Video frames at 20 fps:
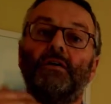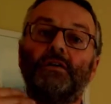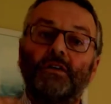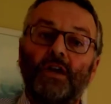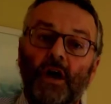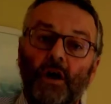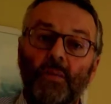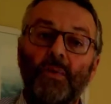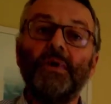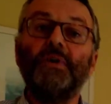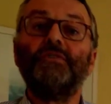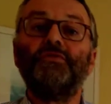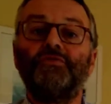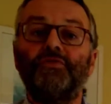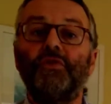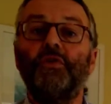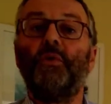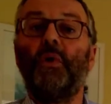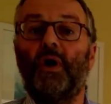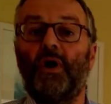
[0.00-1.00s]
going
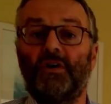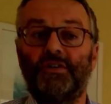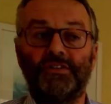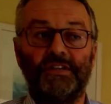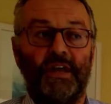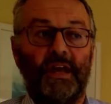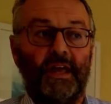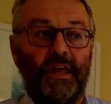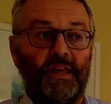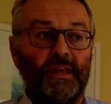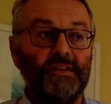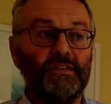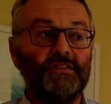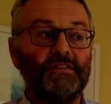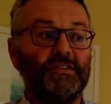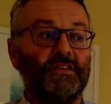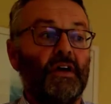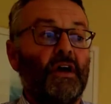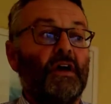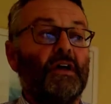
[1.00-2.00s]
through our
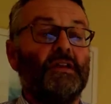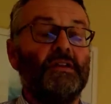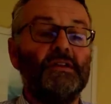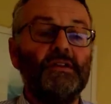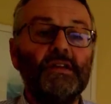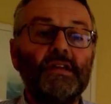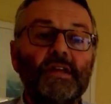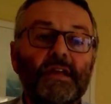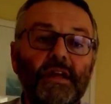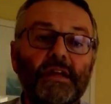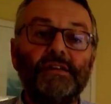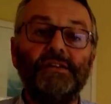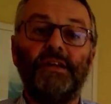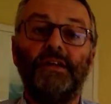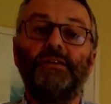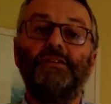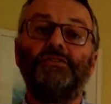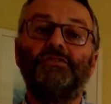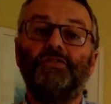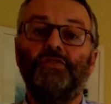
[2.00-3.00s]
days,
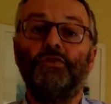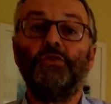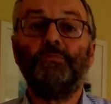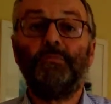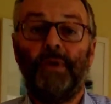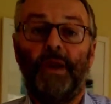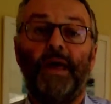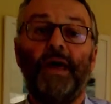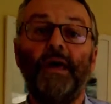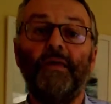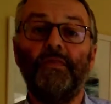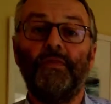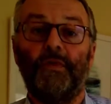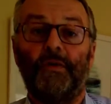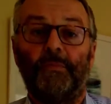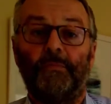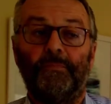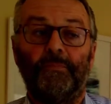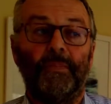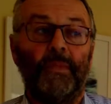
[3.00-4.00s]
needing to plan
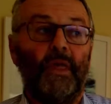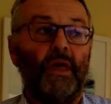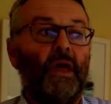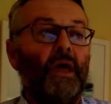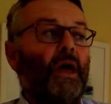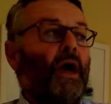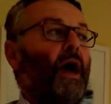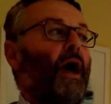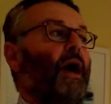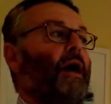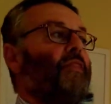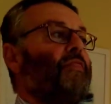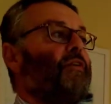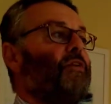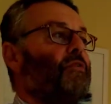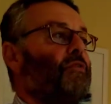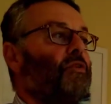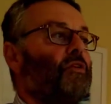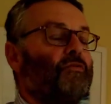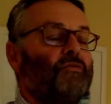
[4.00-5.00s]
them. And
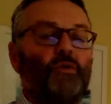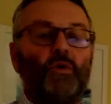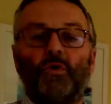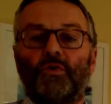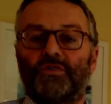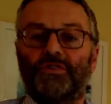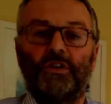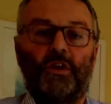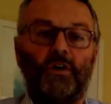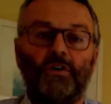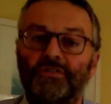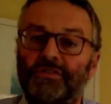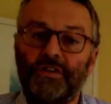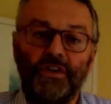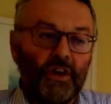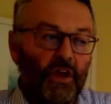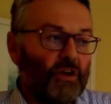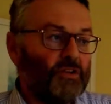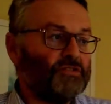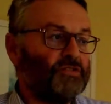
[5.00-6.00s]
there are, of course, loads
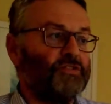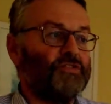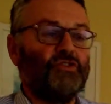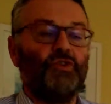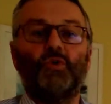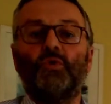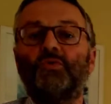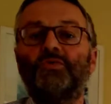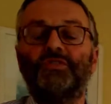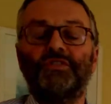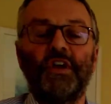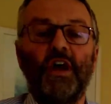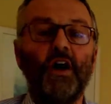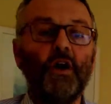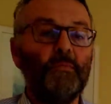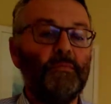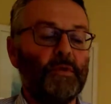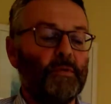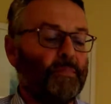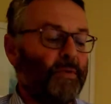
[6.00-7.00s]
and loads of tools to
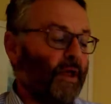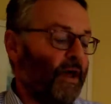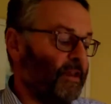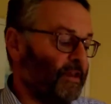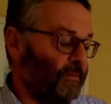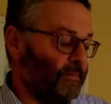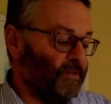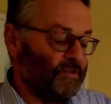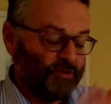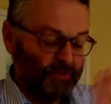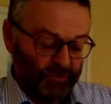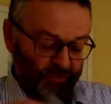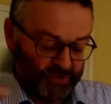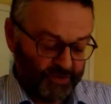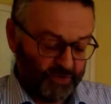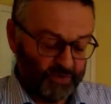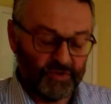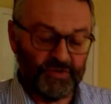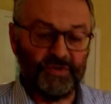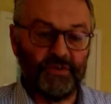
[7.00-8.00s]
help you plan them. There's all
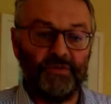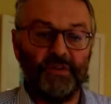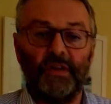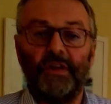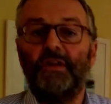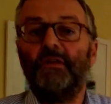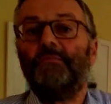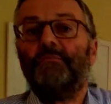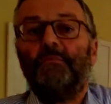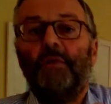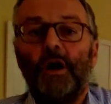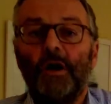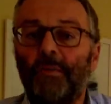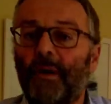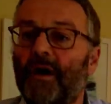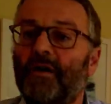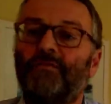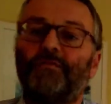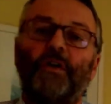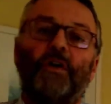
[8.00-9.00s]
sorts of
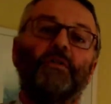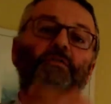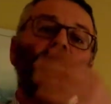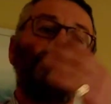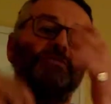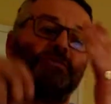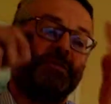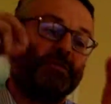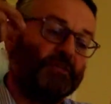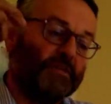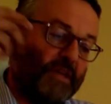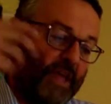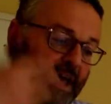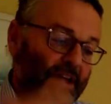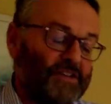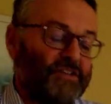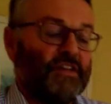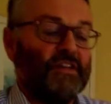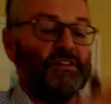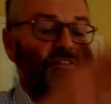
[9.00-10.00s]
mobile phones and
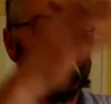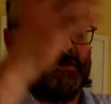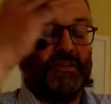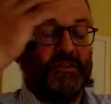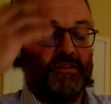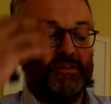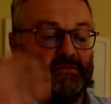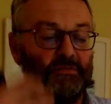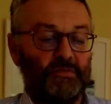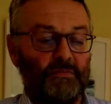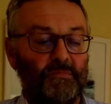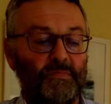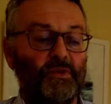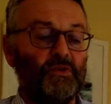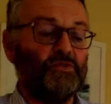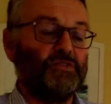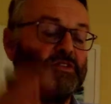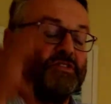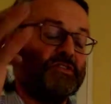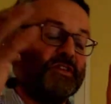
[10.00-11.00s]
gadgets and
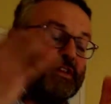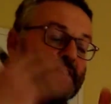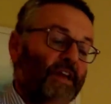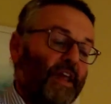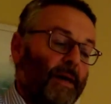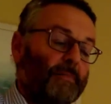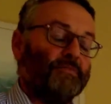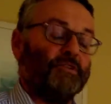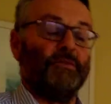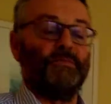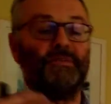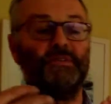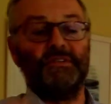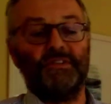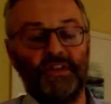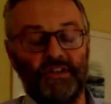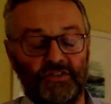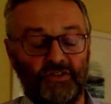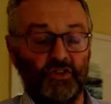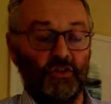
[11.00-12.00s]
computers and laptops and
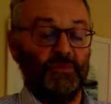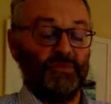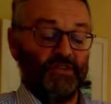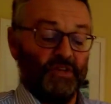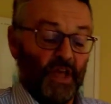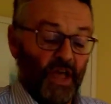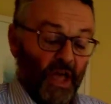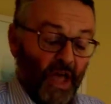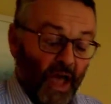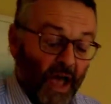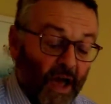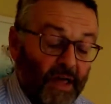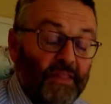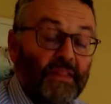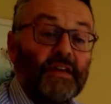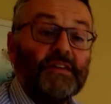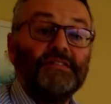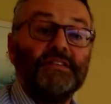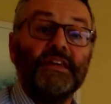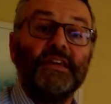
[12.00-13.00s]
desktops. And
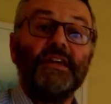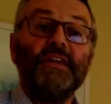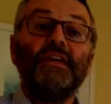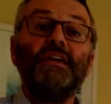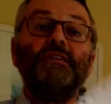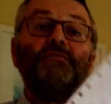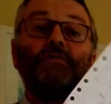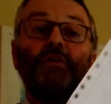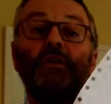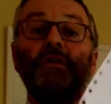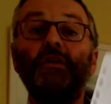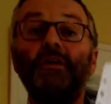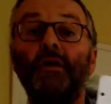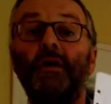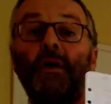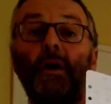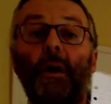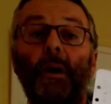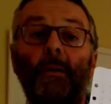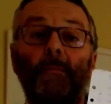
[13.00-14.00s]
there's even
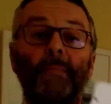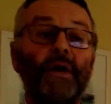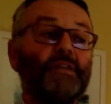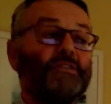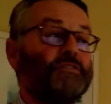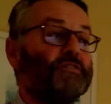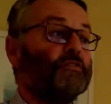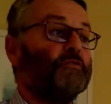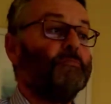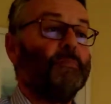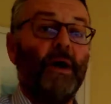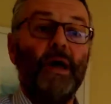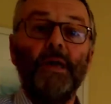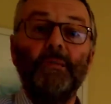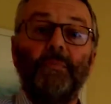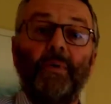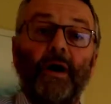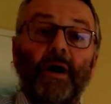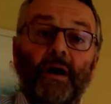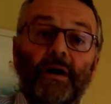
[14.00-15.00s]
bits of
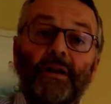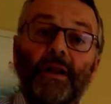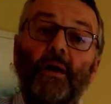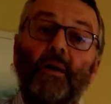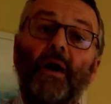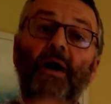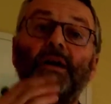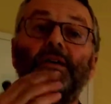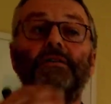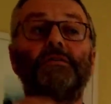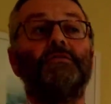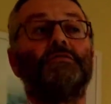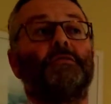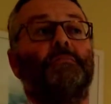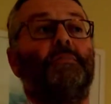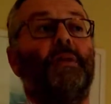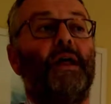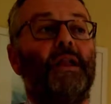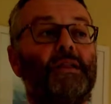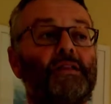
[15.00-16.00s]
paper. Now, I use a
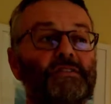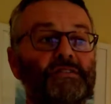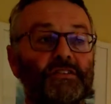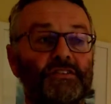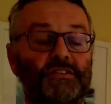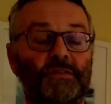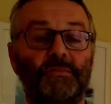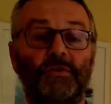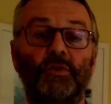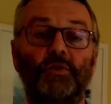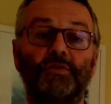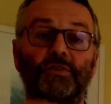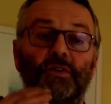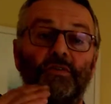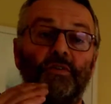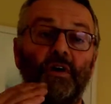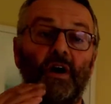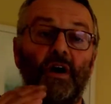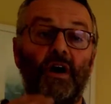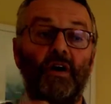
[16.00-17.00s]
planning system called
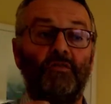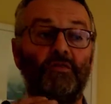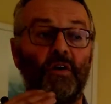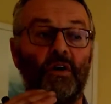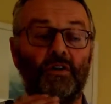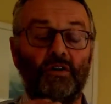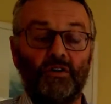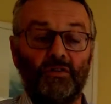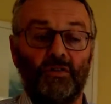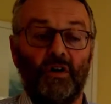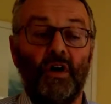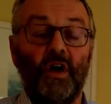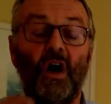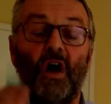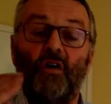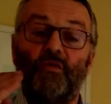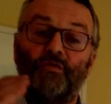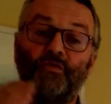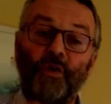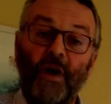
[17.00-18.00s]
a
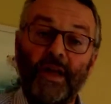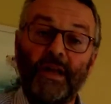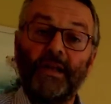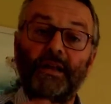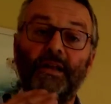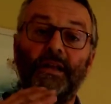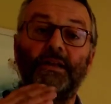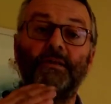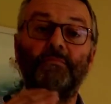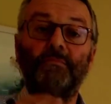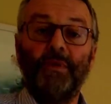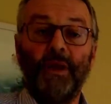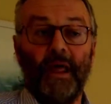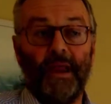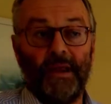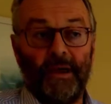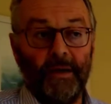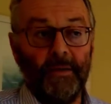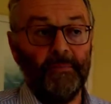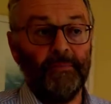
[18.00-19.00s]
Franklin
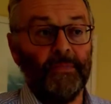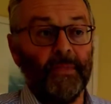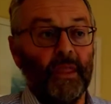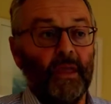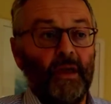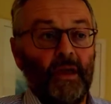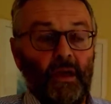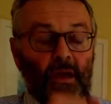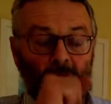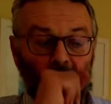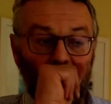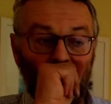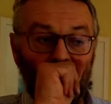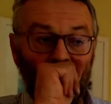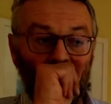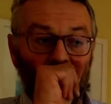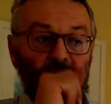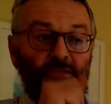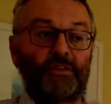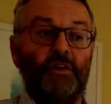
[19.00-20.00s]
Planner.
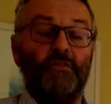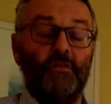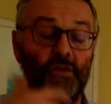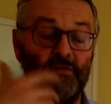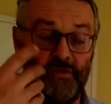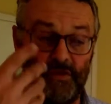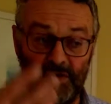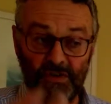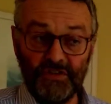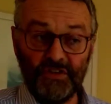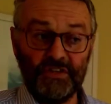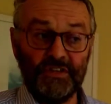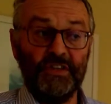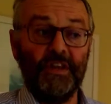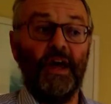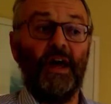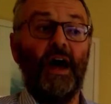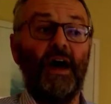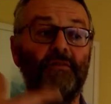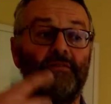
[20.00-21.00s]
So if you're interested in
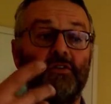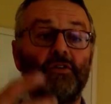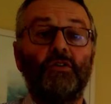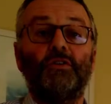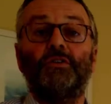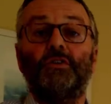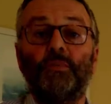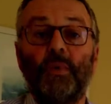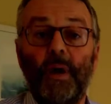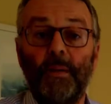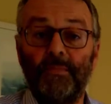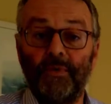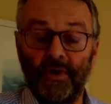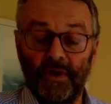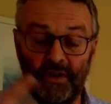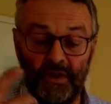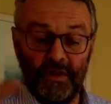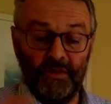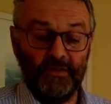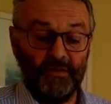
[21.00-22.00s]
that, have a look on the web,
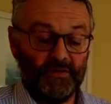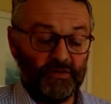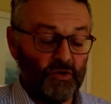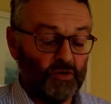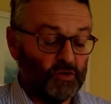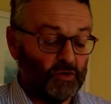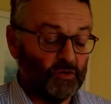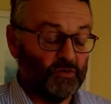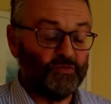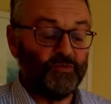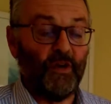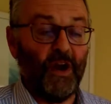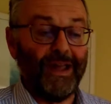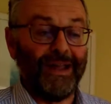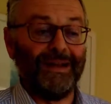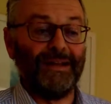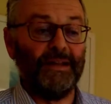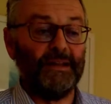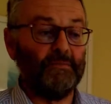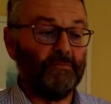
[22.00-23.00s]
Google
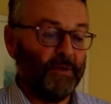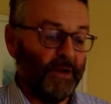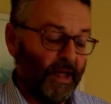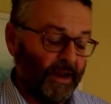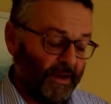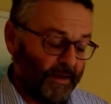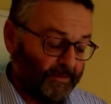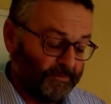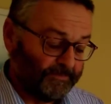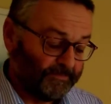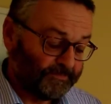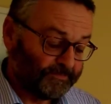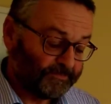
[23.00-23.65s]
Franklin Planner.